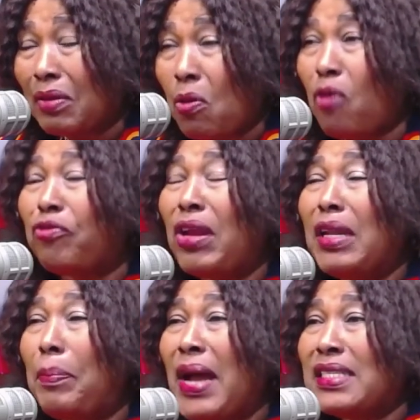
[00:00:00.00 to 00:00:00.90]
or friendly
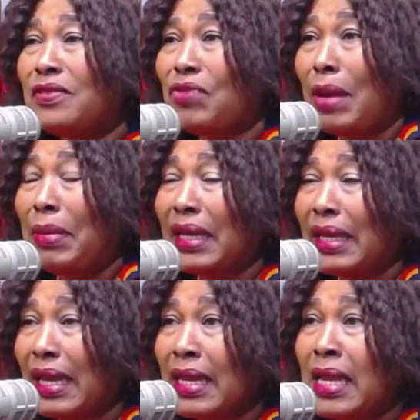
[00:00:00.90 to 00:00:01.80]
party for a
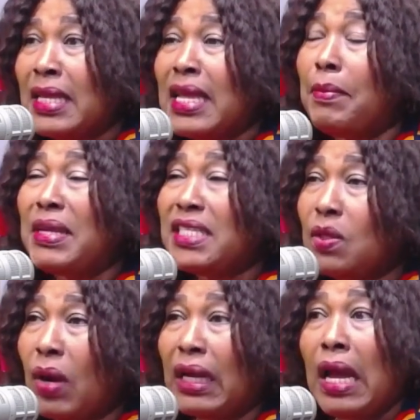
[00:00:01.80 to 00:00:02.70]
day. Ye bet you
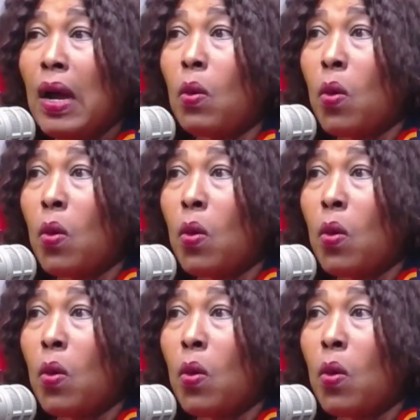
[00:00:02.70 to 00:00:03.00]
are now.